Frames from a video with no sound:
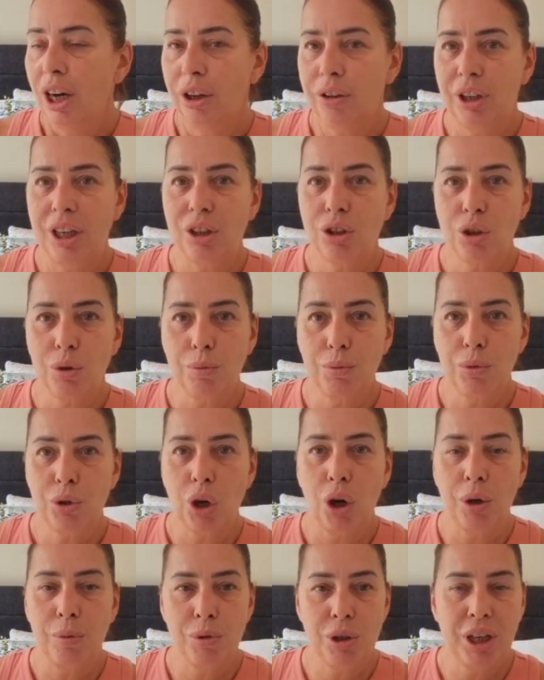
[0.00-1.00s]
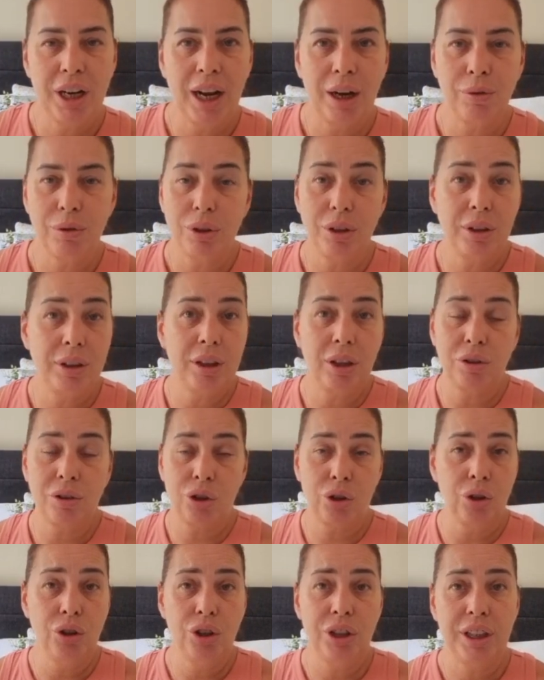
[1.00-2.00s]
I think sometimes, you know,
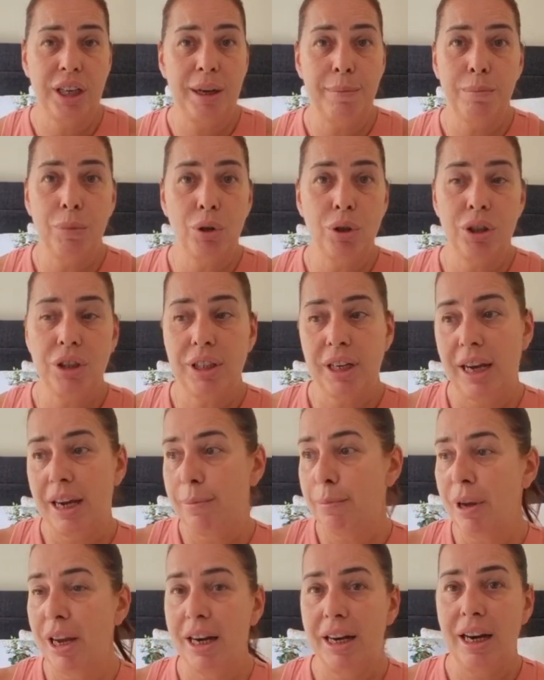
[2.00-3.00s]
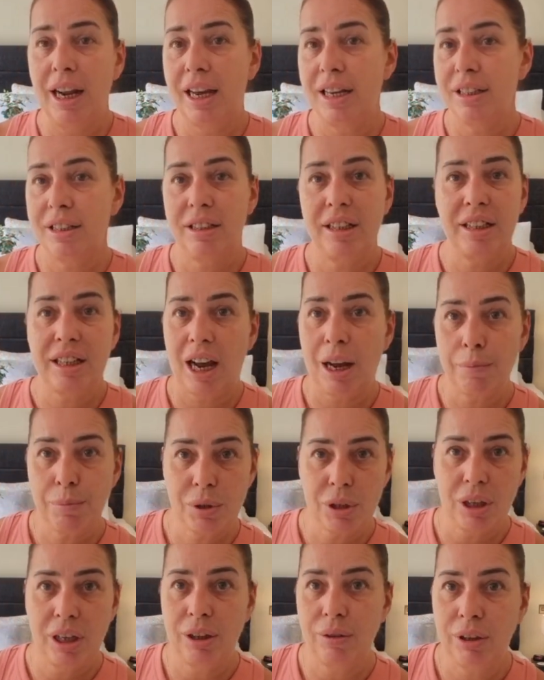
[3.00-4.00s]
Sunday and Monday, me and Les did
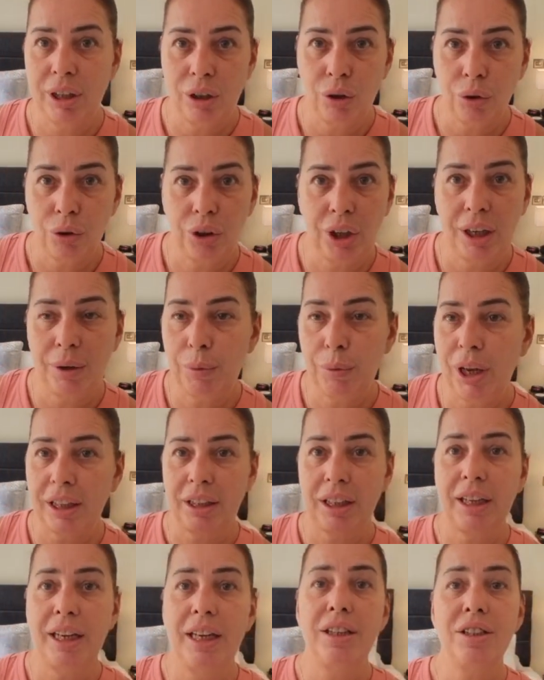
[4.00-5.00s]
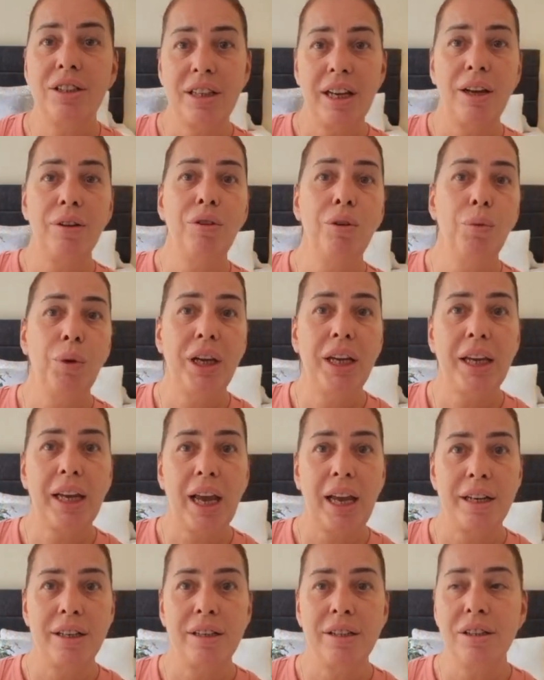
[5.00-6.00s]
absolutely nothing. We had the kids down the
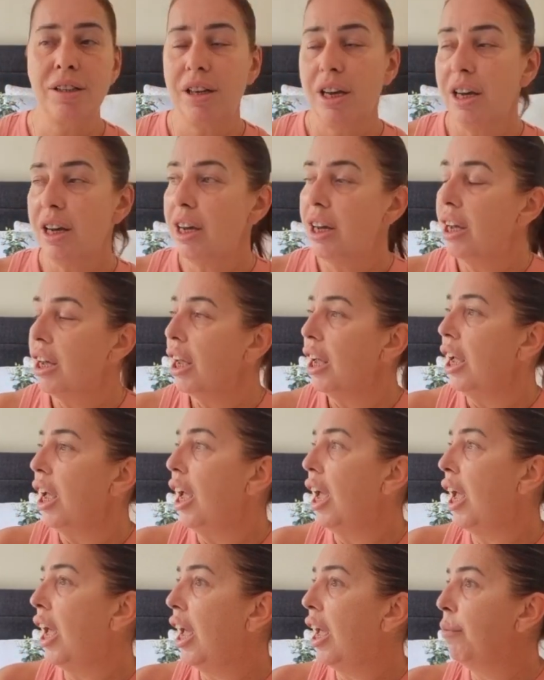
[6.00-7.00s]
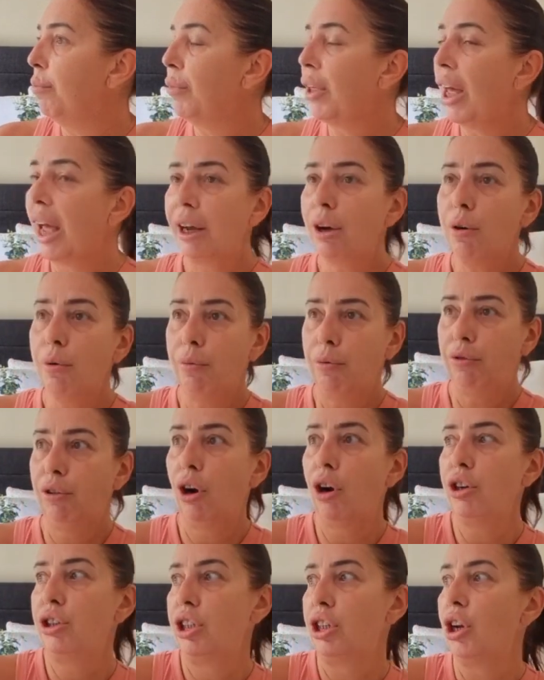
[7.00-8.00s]
weekend. They come
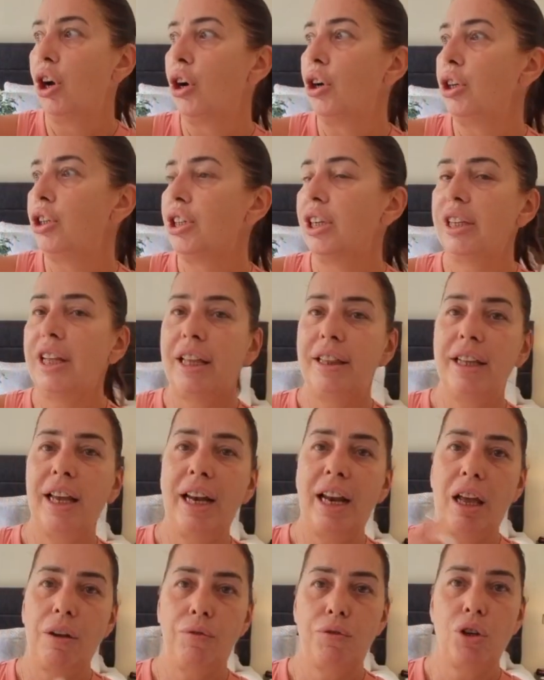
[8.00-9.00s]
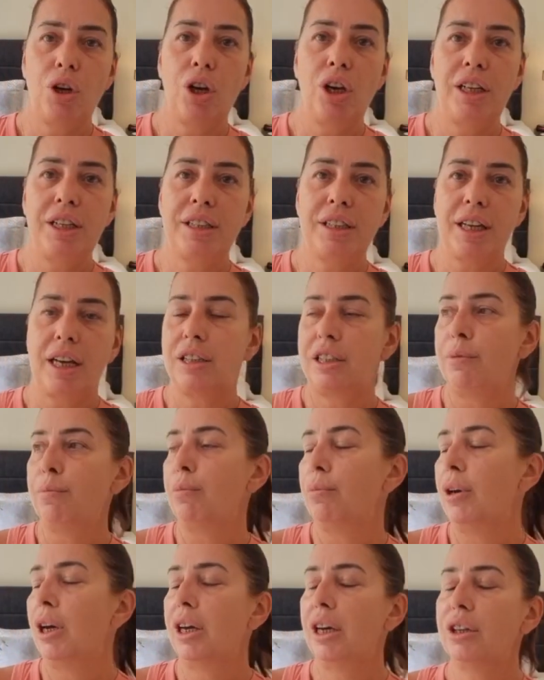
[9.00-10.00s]
Friday night and then they left early
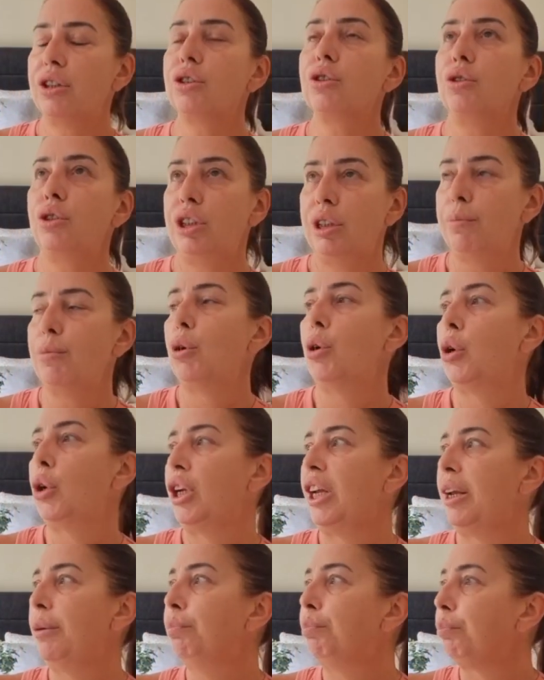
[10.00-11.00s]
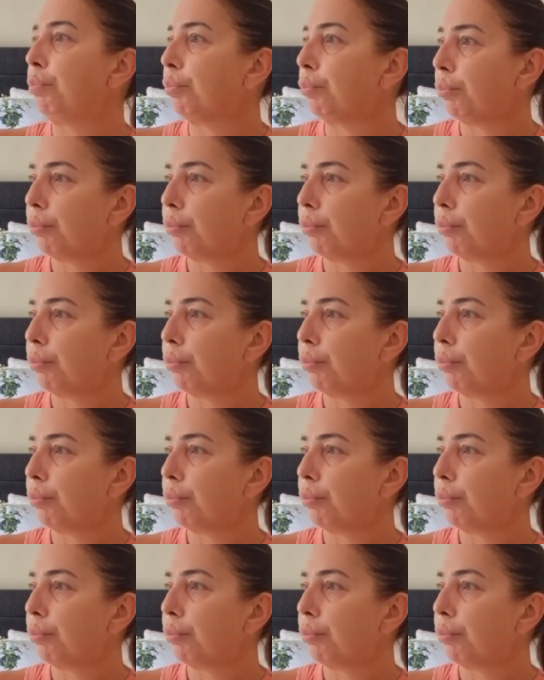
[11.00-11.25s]
Sunday morning.